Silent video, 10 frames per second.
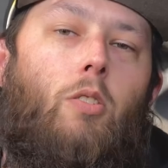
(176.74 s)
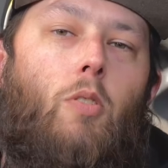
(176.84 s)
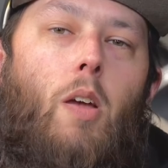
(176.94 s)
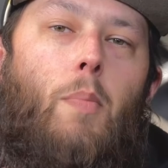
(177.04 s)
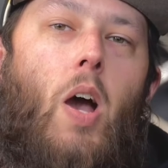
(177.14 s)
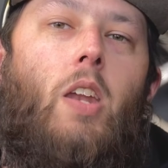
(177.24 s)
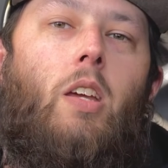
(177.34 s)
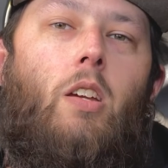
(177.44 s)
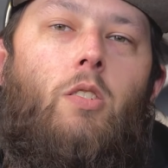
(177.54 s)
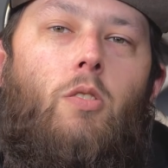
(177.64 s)
create
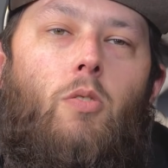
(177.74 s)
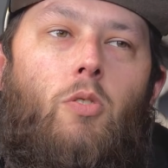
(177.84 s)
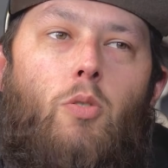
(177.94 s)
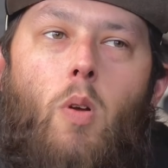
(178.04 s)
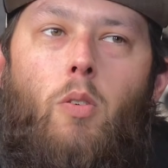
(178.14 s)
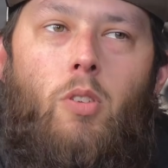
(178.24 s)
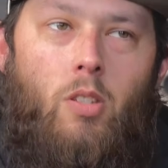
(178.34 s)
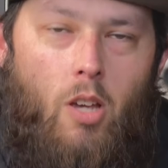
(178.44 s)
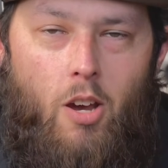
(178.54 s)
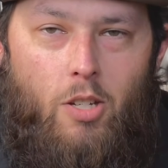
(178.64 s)
binding issues throughout the
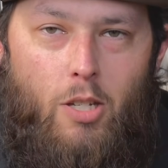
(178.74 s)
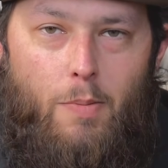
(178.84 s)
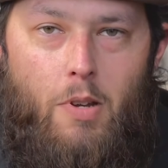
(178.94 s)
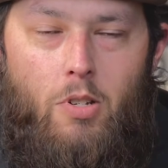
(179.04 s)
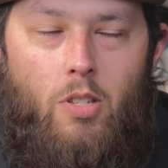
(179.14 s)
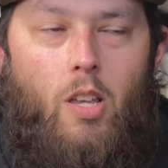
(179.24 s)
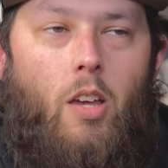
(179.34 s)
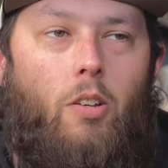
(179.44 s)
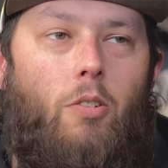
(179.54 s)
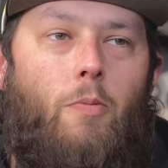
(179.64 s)
entire suspension
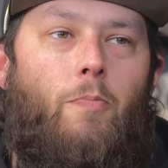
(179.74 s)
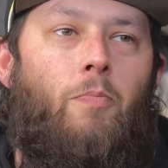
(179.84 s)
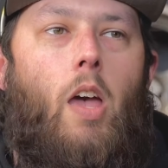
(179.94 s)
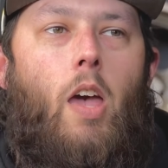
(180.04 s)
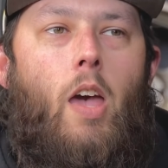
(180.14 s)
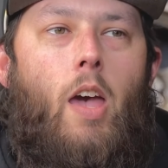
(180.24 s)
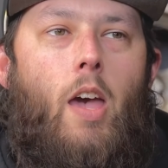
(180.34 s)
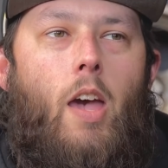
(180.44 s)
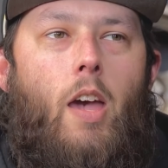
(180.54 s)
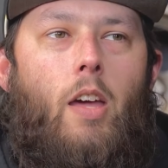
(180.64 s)
cycle.
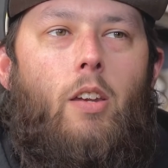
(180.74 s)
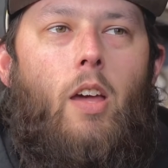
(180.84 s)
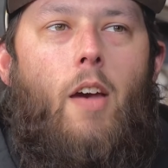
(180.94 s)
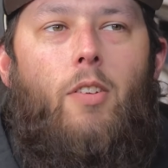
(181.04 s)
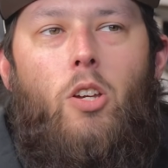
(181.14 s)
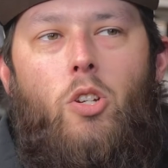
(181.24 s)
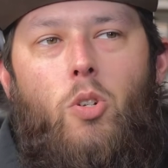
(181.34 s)
And having it